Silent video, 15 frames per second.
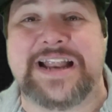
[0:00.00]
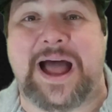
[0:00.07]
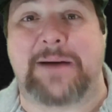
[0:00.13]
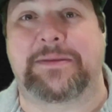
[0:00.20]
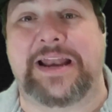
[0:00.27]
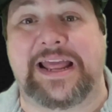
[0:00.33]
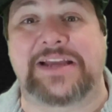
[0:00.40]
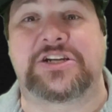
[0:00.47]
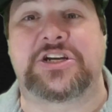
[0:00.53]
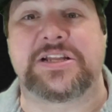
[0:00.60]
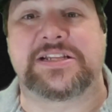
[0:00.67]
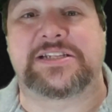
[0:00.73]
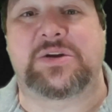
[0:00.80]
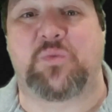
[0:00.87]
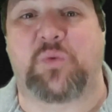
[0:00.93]

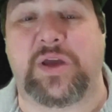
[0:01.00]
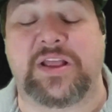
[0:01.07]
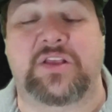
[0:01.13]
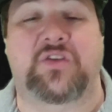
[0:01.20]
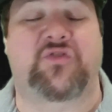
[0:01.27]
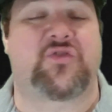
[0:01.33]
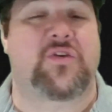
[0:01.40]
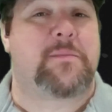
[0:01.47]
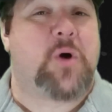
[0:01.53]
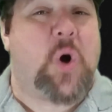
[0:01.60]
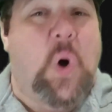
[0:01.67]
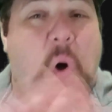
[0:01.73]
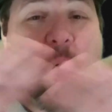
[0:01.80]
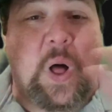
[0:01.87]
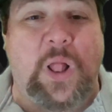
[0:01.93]
nominations and wins from
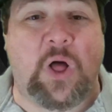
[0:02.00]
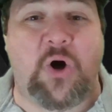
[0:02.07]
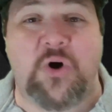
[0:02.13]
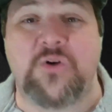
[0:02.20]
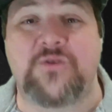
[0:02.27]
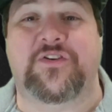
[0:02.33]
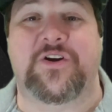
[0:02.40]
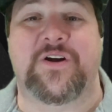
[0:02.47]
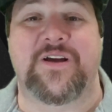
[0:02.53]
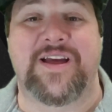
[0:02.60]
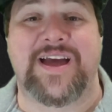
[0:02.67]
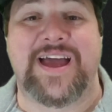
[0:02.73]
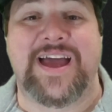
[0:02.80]
all over,